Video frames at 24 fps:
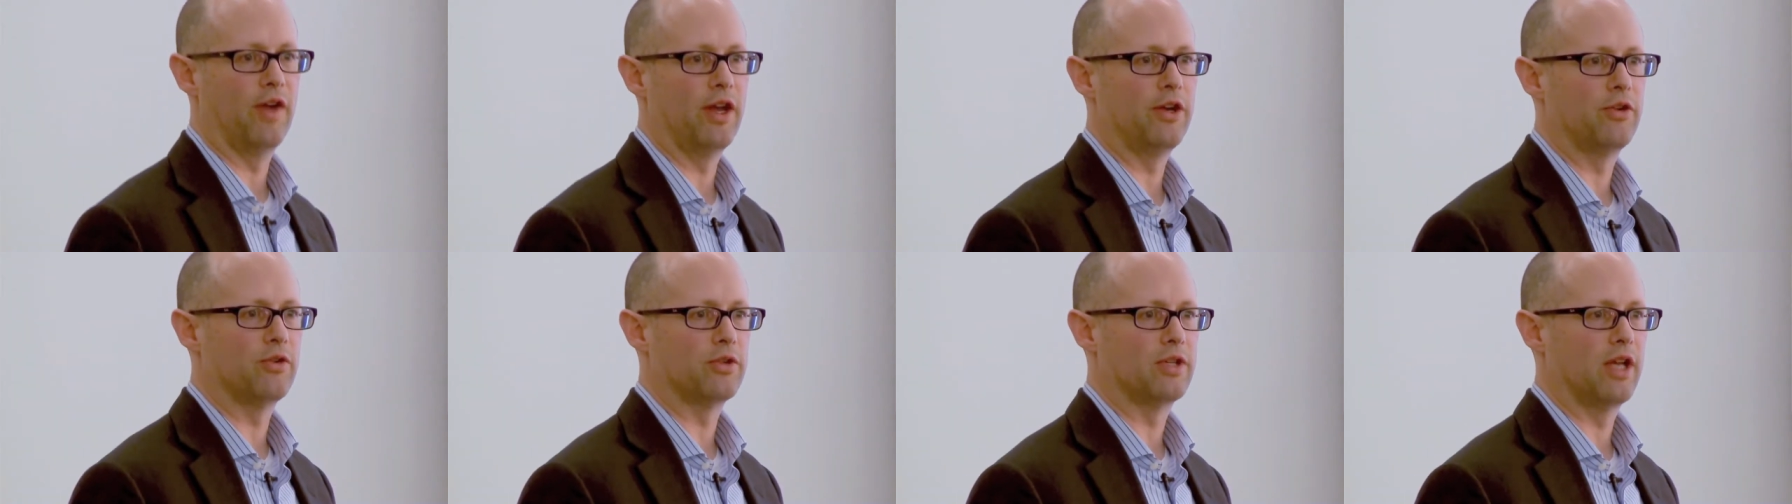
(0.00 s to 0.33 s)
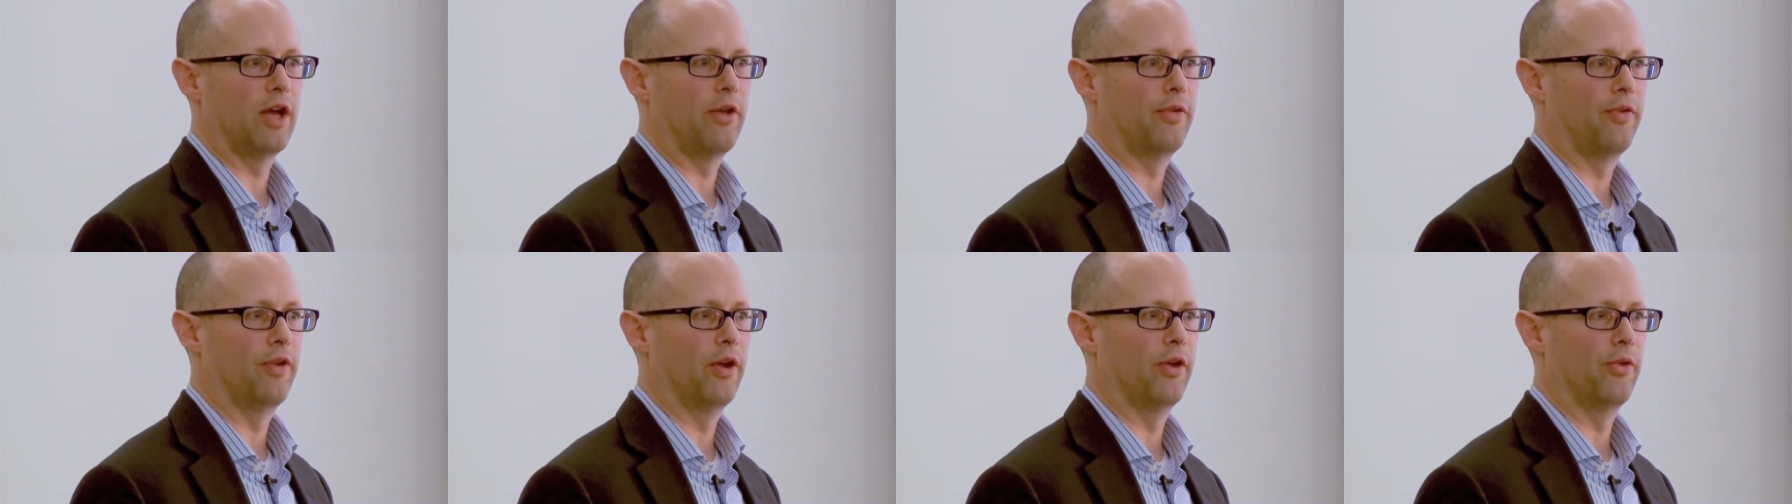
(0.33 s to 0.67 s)
vendors
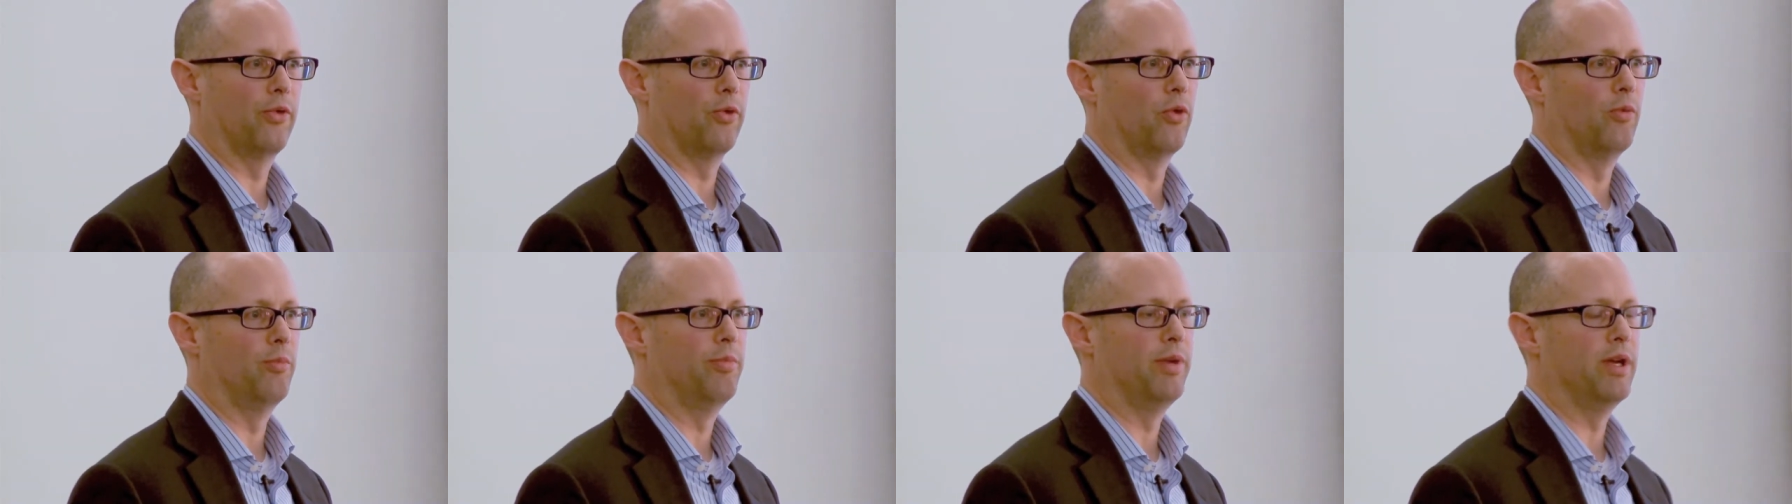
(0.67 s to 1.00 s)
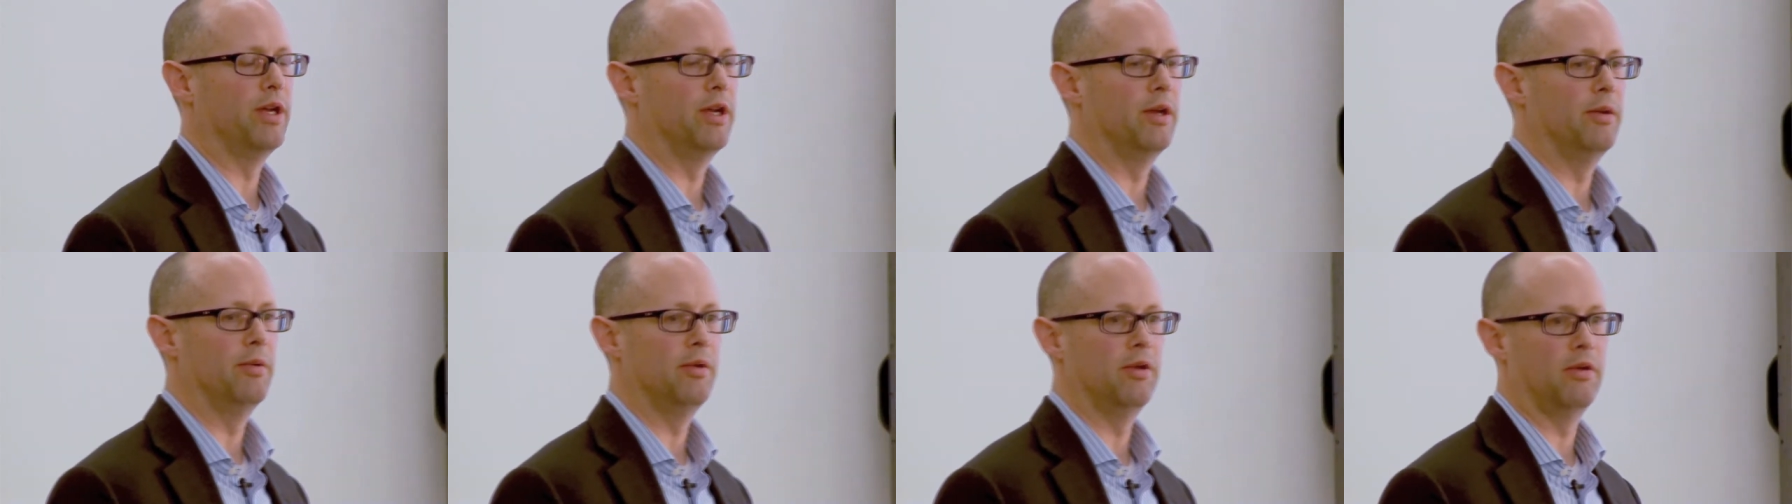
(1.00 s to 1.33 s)
out there, there will
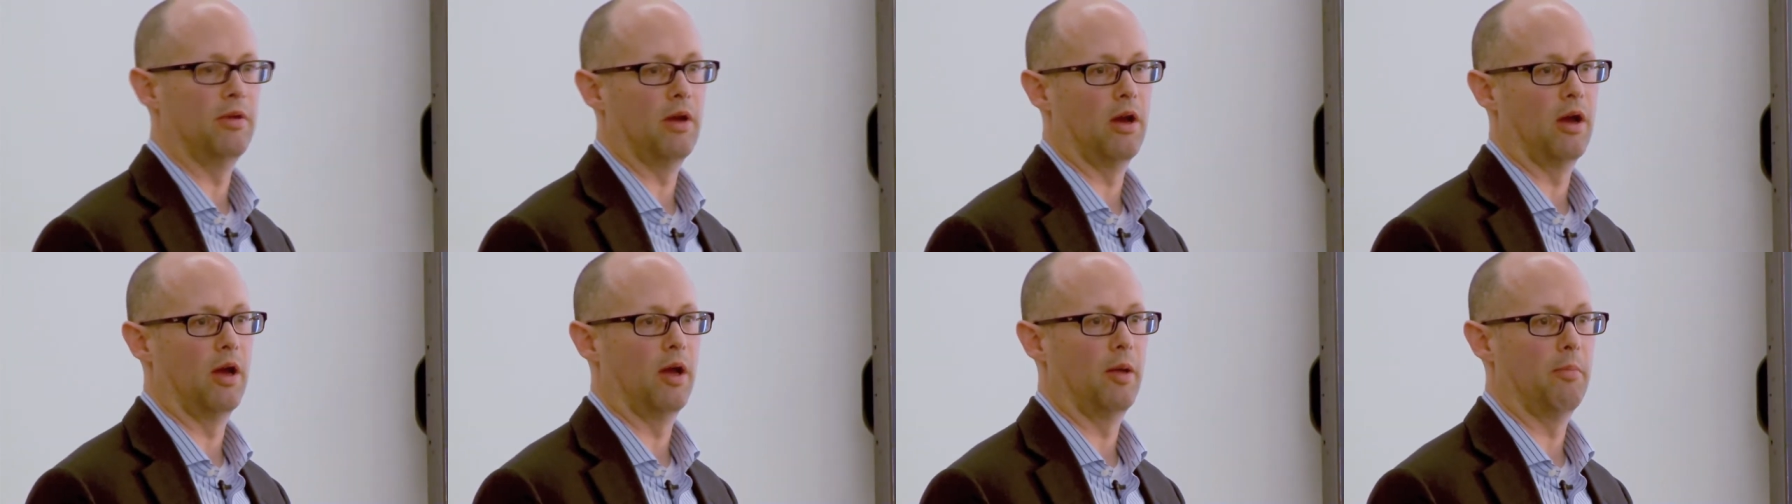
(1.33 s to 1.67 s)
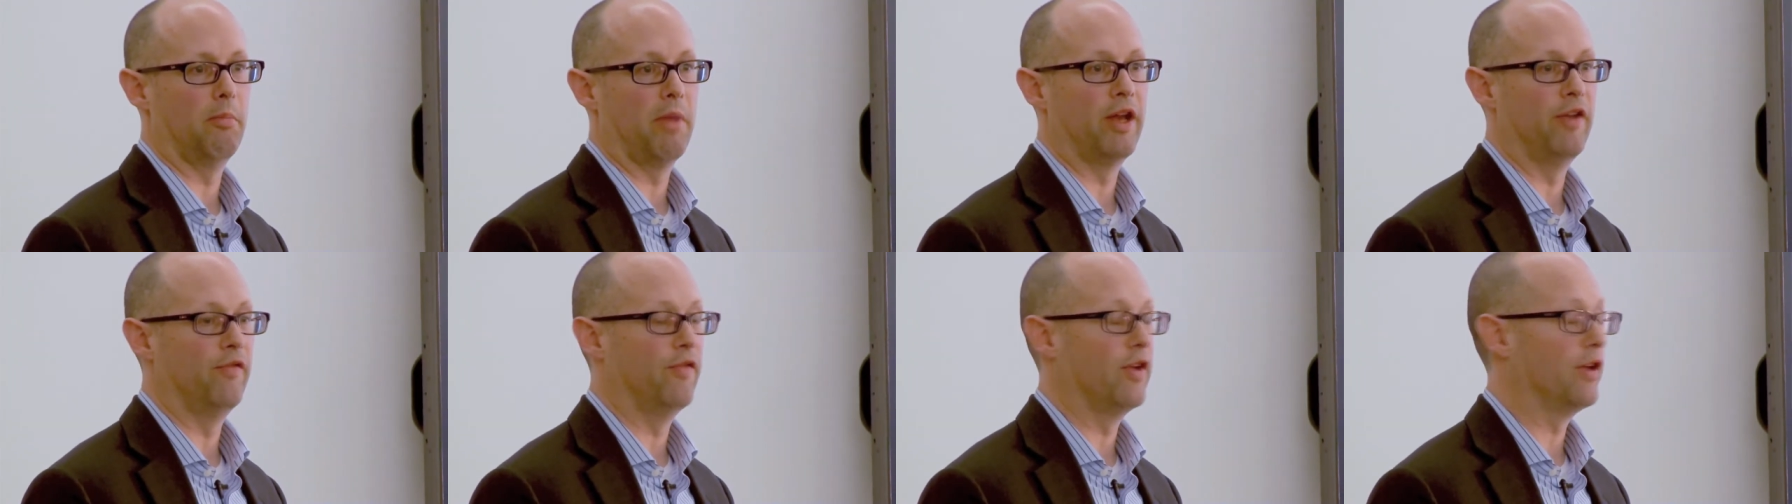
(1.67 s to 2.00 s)
be uh,
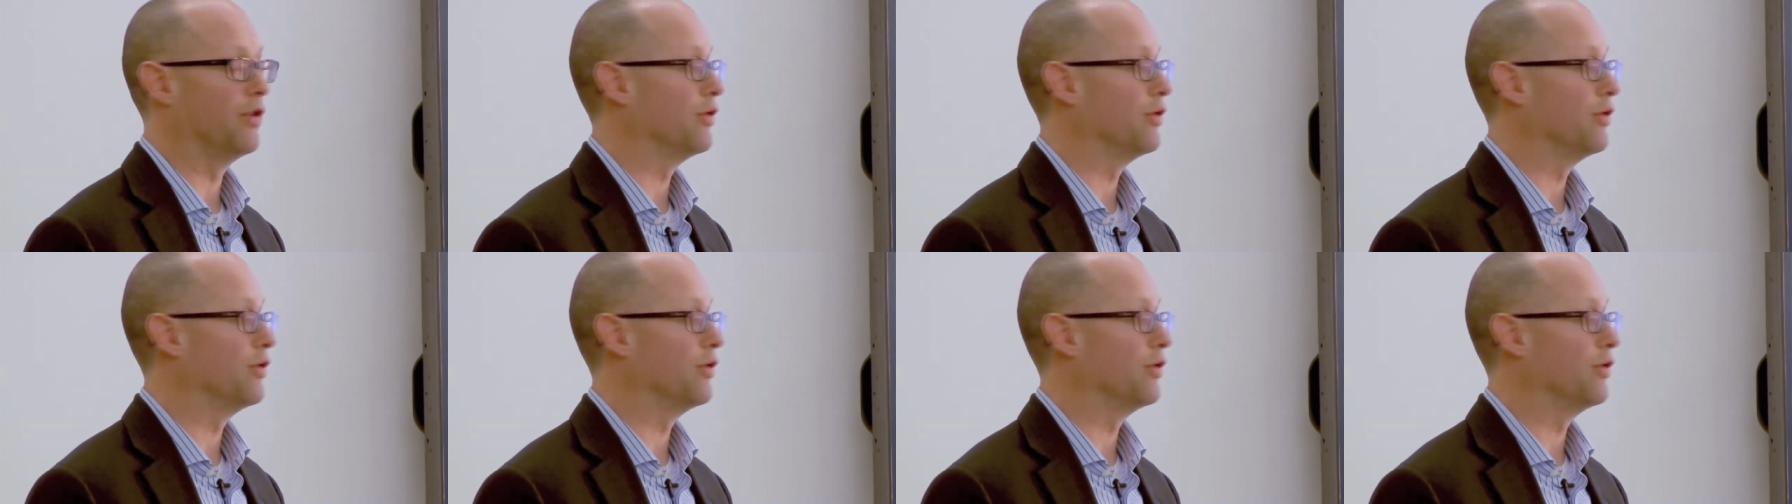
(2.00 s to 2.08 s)
many